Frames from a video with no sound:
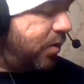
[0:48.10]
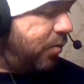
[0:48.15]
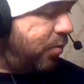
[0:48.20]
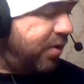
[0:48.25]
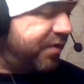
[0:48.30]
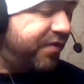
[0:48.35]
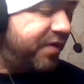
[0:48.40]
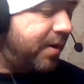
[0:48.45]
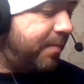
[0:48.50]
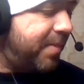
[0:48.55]

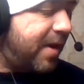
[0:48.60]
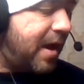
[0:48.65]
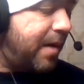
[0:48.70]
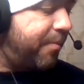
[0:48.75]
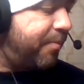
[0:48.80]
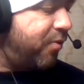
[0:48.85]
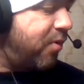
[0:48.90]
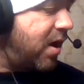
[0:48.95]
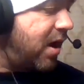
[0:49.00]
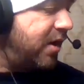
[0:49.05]
Wasn't a
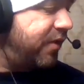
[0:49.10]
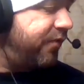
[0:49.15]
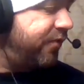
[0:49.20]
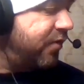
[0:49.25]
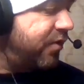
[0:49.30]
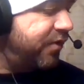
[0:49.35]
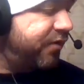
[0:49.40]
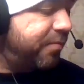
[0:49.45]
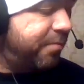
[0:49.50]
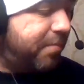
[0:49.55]
bad price
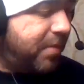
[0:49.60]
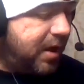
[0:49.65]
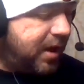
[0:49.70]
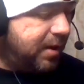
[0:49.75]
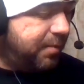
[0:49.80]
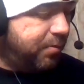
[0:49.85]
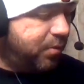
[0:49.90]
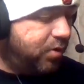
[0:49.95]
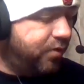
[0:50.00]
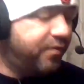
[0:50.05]
for as
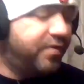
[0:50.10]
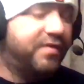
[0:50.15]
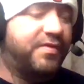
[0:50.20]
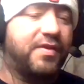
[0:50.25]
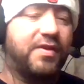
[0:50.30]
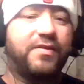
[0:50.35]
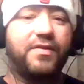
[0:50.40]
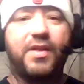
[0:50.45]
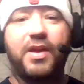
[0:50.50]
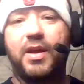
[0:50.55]
many movies
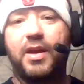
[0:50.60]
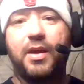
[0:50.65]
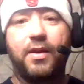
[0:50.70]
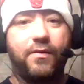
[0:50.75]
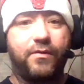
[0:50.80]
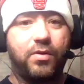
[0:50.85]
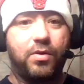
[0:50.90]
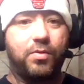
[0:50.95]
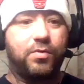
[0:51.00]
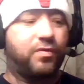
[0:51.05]
as they
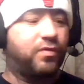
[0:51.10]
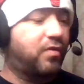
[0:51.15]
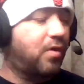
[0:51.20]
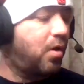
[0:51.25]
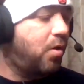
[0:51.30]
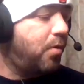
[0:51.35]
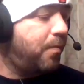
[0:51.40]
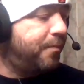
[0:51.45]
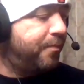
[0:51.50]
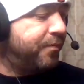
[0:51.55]
give you.
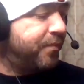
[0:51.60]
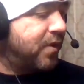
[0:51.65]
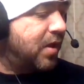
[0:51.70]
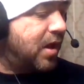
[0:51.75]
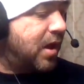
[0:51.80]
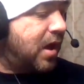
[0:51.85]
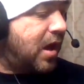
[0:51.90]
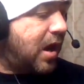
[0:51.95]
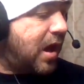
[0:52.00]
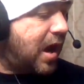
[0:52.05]
So
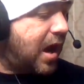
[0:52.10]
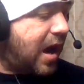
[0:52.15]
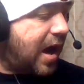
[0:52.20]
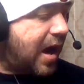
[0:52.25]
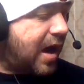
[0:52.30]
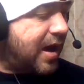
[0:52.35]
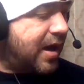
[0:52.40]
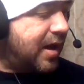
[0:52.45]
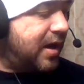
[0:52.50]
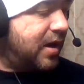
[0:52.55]

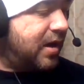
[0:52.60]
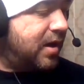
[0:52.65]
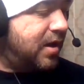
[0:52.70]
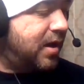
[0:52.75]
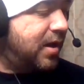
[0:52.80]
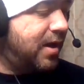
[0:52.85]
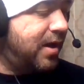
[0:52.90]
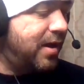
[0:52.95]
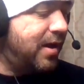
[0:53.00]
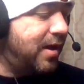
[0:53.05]
I
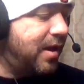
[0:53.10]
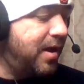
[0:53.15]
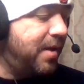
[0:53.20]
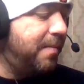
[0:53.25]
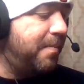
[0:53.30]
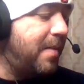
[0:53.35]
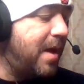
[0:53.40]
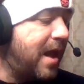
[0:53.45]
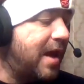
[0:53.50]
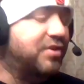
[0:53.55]

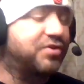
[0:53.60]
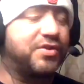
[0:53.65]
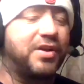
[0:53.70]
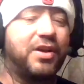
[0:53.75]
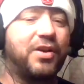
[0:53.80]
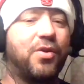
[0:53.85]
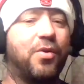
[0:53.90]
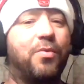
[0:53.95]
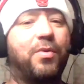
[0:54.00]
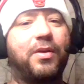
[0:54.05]
am
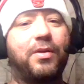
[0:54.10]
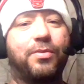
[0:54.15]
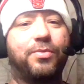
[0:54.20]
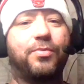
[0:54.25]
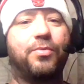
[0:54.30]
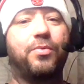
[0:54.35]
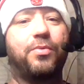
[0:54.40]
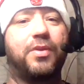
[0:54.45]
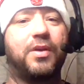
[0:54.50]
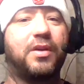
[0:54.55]
actually going
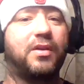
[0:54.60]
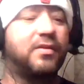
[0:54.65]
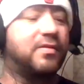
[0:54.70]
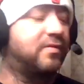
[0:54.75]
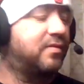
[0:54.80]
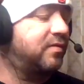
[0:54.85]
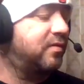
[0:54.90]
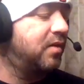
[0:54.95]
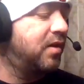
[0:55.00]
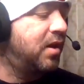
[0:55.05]
through
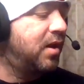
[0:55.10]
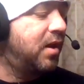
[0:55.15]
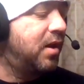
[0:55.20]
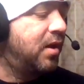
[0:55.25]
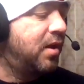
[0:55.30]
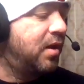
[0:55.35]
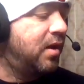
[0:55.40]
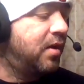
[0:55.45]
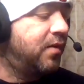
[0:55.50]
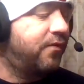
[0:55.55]
this
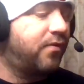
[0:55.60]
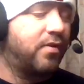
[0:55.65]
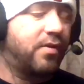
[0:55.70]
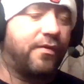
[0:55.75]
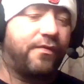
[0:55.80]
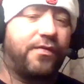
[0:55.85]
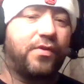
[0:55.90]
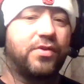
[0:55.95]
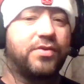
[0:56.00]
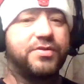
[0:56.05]
for
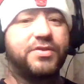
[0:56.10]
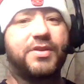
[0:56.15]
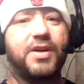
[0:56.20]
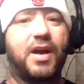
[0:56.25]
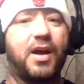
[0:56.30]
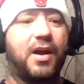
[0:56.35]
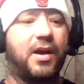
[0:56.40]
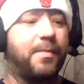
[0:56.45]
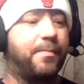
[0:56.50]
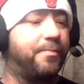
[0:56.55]
the first
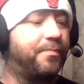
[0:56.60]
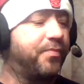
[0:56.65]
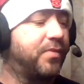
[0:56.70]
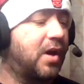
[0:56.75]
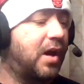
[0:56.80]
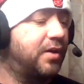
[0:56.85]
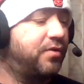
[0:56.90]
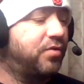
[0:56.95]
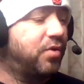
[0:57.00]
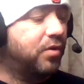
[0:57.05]
time.
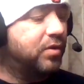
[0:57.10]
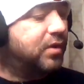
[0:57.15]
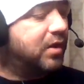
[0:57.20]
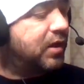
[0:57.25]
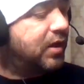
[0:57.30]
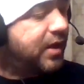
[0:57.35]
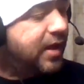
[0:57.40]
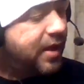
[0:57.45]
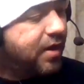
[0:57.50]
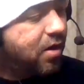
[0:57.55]
I took the
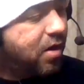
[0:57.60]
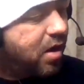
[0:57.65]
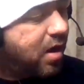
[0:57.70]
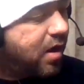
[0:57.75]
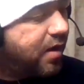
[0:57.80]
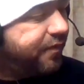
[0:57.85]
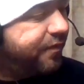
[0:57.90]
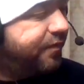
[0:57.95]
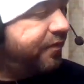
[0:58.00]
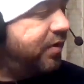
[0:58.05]
lid
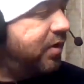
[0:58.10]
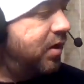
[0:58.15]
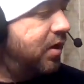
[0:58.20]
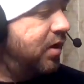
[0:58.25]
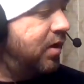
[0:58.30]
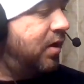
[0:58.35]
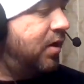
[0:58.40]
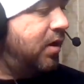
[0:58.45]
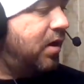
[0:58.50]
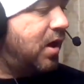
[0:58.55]
off.
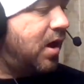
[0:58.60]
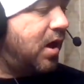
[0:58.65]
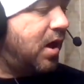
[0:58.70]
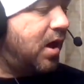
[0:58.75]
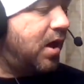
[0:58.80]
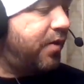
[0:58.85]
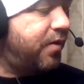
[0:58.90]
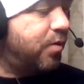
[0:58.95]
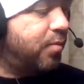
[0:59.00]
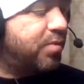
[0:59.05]

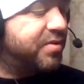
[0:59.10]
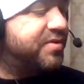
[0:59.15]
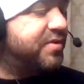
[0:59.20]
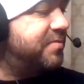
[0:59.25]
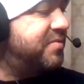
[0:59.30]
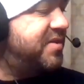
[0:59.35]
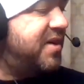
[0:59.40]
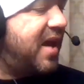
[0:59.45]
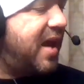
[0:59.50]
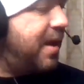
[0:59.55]
There was
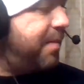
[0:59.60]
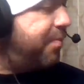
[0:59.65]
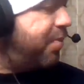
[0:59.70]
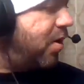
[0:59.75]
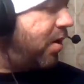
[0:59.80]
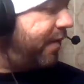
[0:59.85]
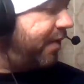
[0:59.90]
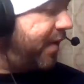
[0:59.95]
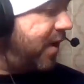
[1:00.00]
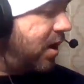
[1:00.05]
some tape
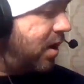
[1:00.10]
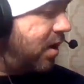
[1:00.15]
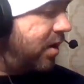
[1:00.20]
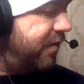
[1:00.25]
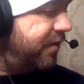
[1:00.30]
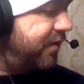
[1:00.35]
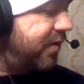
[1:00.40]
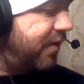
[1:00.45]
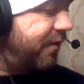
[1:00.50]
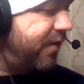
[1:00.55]
on there
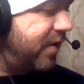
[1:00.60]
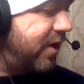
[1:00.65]
and stuff